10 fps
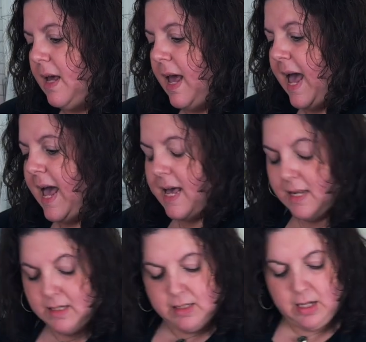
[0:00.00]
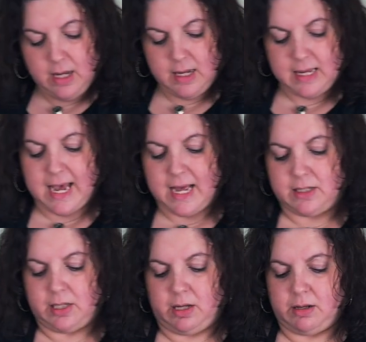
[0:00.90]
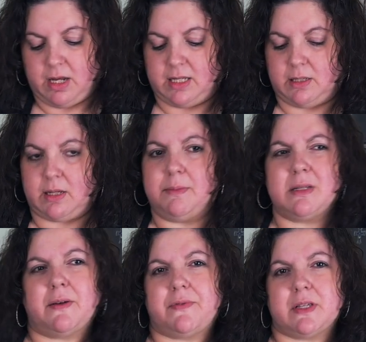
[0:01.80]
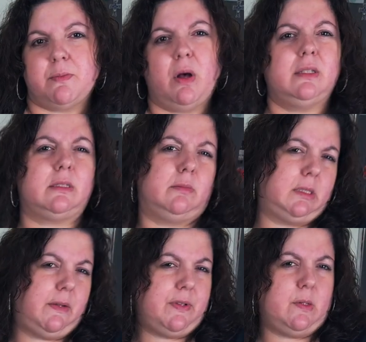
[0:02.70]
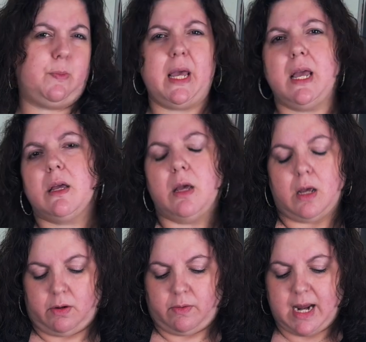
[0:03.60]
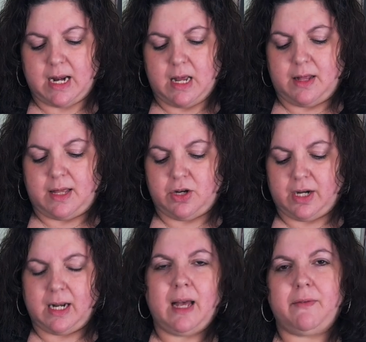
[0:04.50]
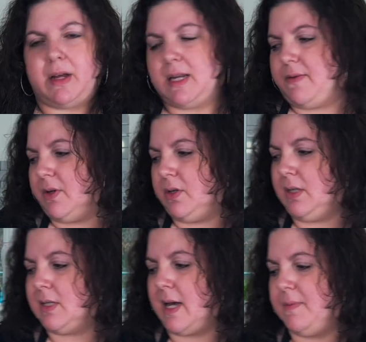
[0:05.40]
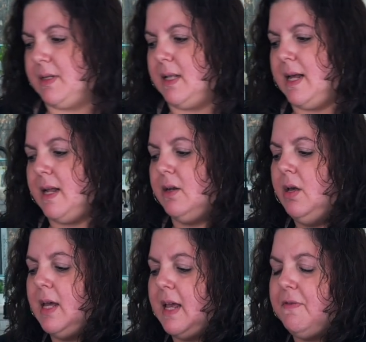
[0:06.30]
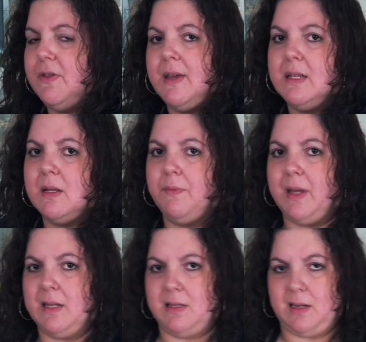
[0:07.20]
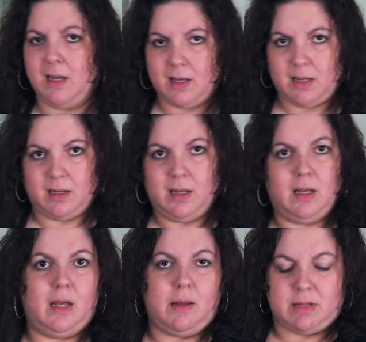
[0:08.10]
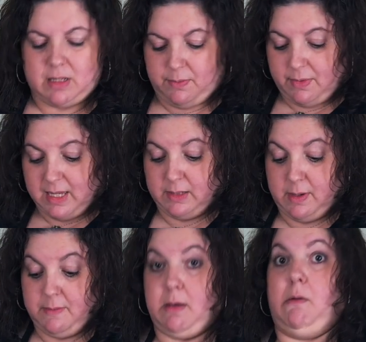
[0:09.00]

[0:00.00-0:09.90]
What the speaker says: and yet some stuff is small, some stuff is big, right? Then you're going to have uneven cook times. And then if you think something's done, some things may be